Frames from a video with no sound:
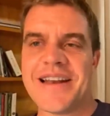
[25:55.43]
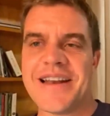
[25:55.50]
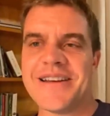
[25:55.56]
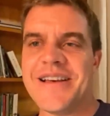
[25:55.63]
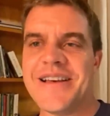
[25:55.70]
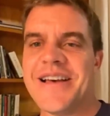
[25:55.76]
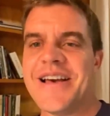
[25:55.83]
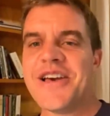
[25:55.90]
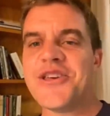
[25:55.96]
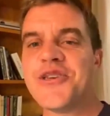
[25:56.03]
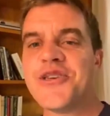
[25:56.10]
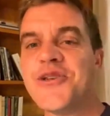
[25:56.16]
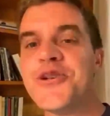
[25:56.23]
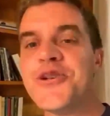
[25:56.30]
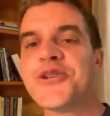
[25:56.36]
and a
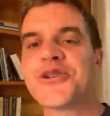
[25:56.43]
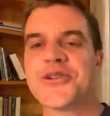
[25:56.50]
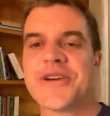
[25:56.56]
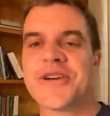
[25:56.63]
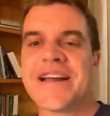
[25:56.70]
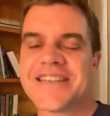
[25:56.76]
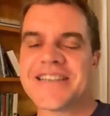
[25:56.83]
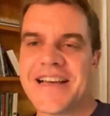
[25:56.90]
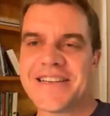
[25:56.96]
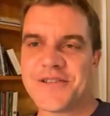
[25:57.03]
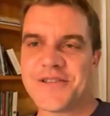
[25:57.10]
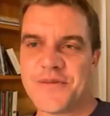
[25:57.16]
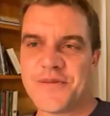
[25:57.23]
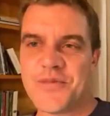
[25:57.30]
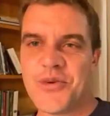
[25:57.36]
huge
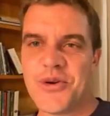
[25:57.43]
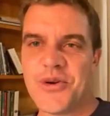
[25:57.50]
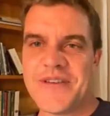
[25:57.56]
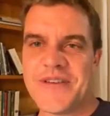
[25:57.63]
congratulations from all of us.